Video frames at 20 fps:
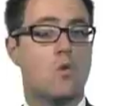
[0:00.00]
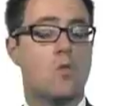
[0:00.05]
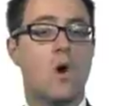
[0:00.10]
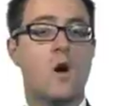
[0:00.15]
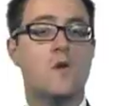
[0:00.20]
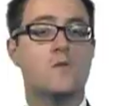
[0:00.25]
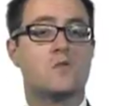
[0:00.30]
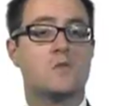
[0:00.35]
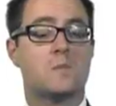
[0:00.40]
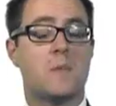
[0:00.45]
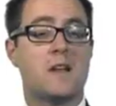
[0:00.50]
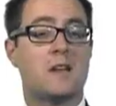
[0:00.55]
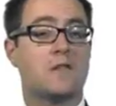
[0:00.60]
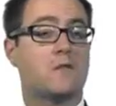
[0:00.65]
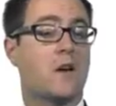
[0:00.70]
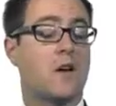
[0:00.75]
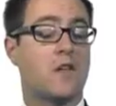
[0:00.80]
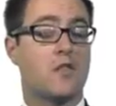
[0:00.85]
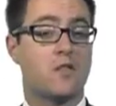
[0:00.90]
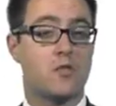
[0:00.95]
won't spend, in
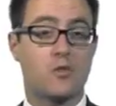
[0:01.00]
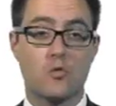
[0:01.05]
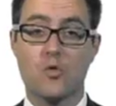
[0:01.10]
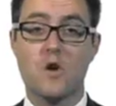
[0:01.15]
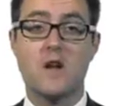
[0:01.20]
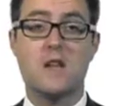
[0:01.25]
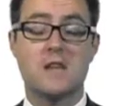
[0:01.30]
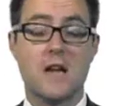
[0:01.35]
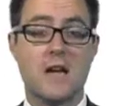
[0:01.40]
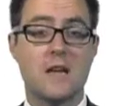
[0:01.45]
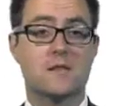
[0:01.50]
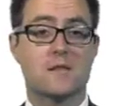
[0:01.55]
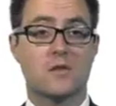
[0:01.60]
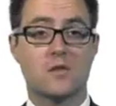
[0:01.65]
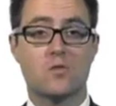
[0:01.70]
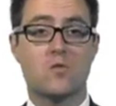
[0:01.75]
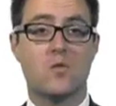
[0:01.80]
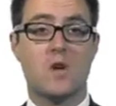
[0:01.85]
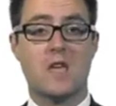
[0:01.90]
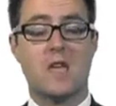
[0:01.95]
fact, three days of
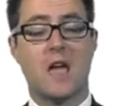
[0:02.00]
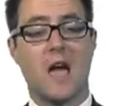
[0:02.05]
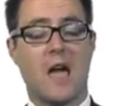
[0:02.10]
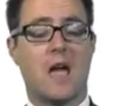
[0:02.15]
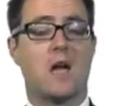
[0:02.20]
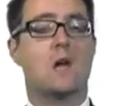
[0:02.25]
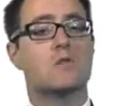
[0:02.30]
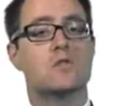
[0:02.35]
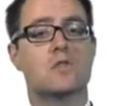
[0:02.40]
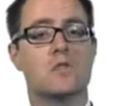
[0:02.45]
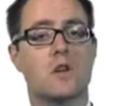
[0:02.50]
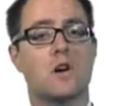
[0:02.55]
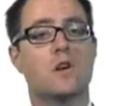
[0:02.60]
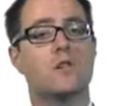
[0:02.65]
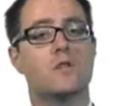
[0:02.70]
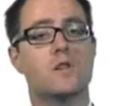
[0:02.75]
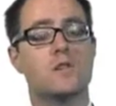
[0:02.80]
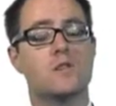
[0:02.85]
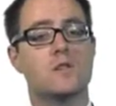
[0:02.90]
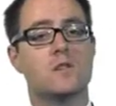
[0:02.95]
the week out of the
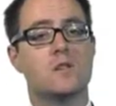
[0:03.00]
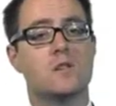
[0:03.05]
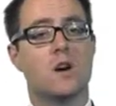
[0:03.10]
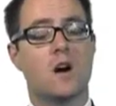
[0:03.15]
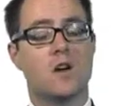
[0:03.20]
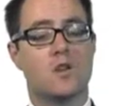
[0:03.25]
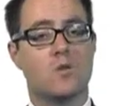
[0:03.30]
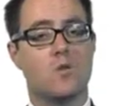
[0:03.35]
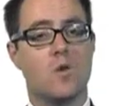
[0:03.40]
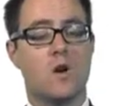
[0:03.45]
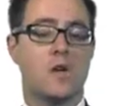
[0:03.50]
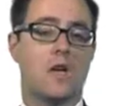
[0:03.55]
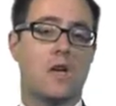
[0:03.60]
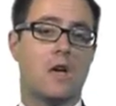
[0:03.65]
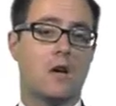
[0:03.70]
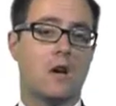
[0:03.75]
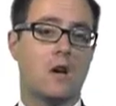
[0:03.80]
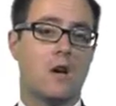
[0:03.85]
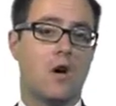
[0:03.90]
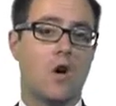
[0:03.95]
office, either
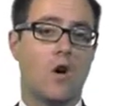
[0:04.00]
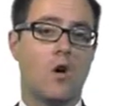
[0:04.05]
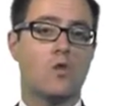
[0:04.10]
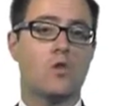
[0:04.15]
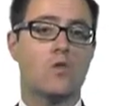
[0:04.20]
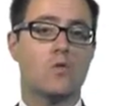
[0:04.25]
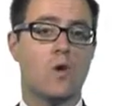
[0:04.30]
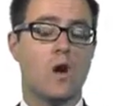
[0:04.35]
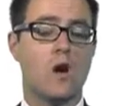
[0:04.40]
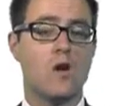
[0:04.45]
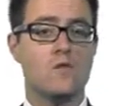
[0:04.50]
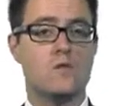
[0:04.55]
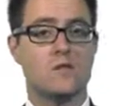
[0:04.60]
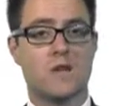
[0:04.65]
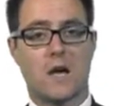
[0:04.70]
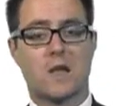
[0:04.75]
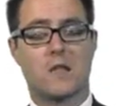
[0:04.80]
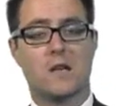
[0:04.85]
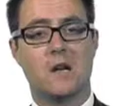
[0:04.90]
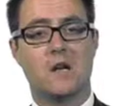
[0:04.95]
working on the road,
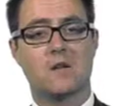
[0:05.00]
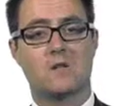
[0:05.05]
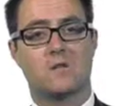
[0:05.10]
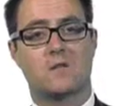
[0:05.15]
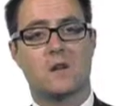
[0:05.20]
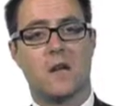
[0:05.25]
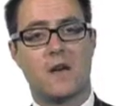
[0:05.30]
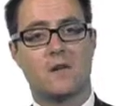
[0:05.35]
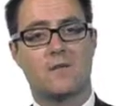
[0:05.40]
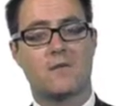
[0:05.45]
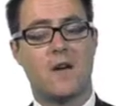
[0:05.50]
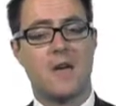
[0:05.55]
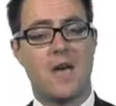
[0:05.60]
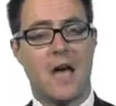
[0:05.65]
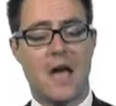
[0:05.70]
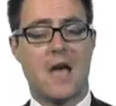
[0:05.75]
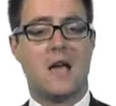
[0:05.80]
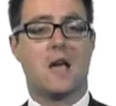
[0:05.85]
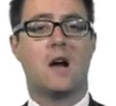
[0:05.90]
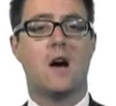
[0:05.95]
down the local cafe,
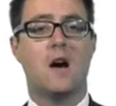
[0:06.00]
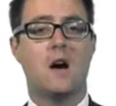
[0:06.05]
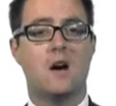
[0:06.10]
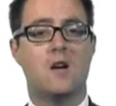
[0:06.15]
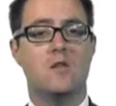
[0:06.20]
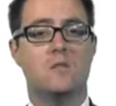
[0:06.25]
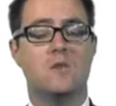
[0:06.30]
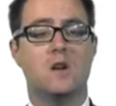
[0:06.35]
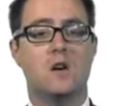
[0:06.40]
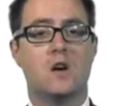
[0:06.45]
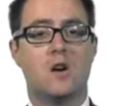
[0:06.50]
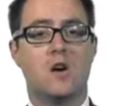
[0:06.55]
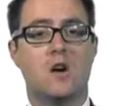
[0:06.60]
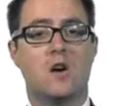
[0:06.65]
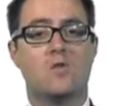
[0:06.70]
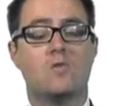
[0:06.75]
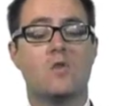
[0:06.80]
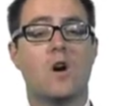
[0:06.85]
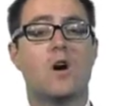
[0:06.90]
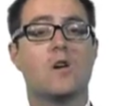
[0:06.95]
at home,
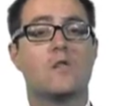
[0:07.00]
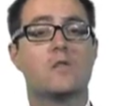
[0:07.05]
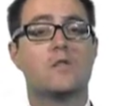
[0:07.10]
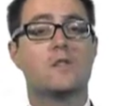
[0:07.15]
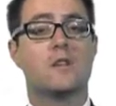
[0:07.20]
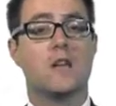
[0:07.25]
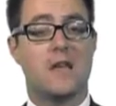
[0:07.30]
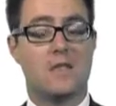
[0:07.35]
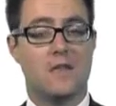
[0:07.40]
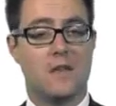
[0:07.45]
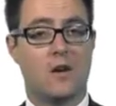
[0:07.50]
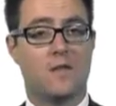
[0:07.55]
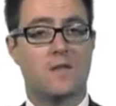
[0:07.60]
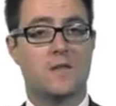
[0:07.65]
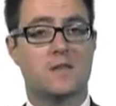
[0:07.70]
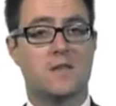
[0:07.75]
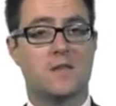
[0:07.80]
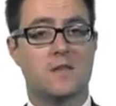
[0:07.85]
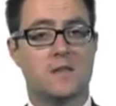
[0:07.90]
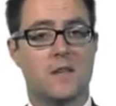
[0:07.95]
rather than in the
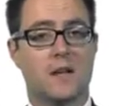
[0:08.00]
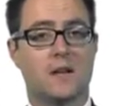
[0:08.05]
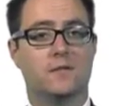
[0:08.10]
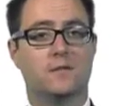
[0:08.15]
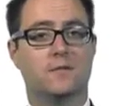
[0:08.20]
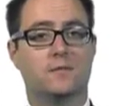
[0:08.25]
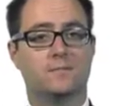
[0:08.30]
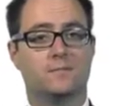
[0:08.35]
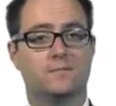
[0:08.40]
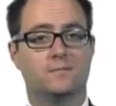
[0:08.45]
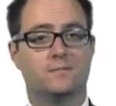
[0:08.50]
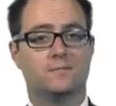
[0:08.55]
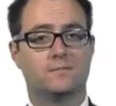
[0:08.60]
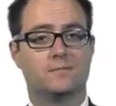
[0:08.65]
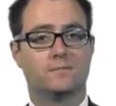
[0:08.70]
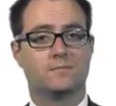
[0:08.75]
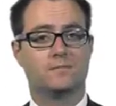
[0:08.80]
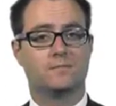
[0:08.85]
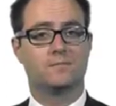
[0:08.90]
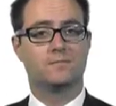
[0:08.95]
office itself.
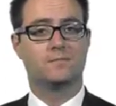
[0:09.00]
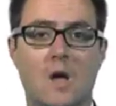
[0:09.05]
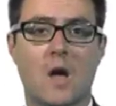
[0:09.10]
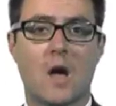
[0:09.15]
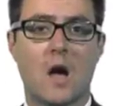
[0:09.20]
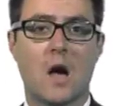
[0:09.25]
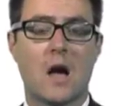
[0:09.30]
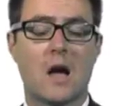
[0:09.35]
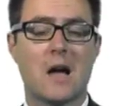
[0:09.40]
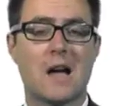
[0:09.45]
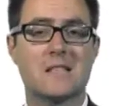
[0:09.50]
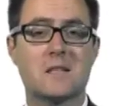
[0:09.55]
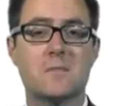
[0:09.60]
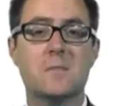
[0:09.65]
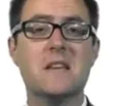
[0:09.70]
As a